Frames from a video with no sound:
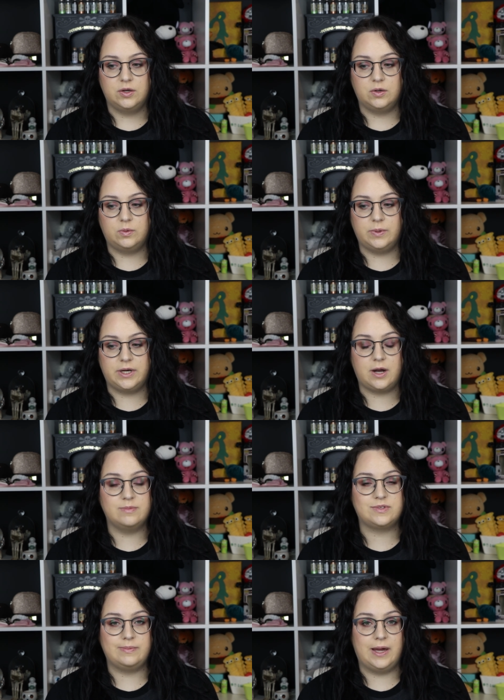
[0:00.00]
when it
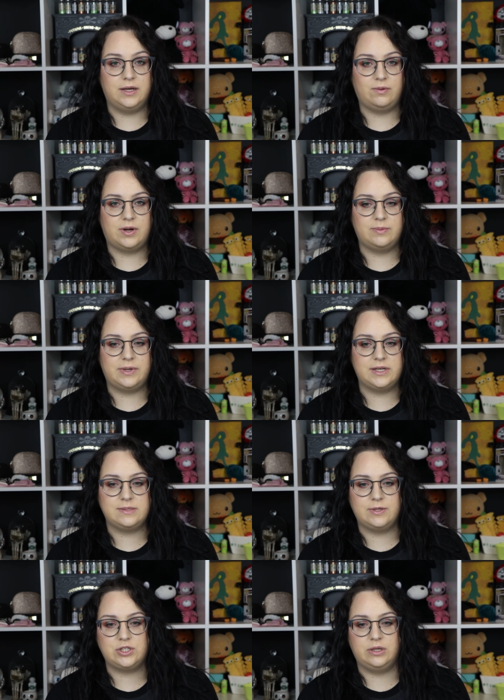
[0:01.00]
comes from anyone, but
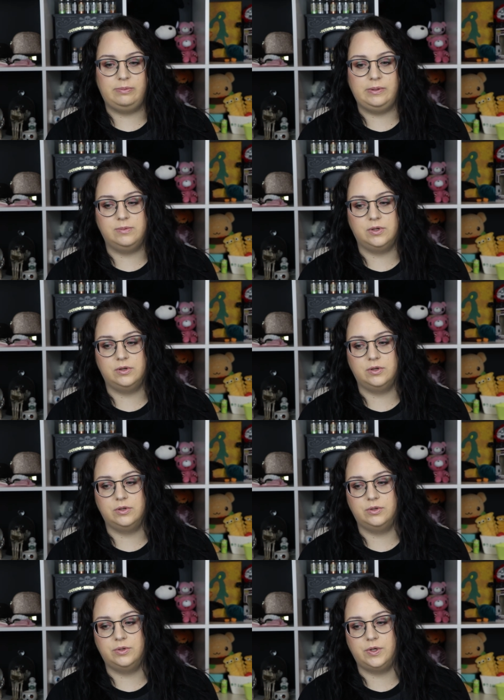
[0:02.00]
especially people
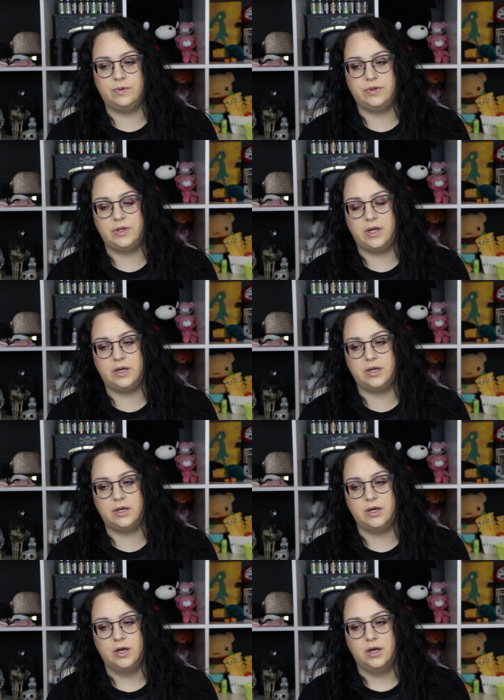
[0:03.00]
who you think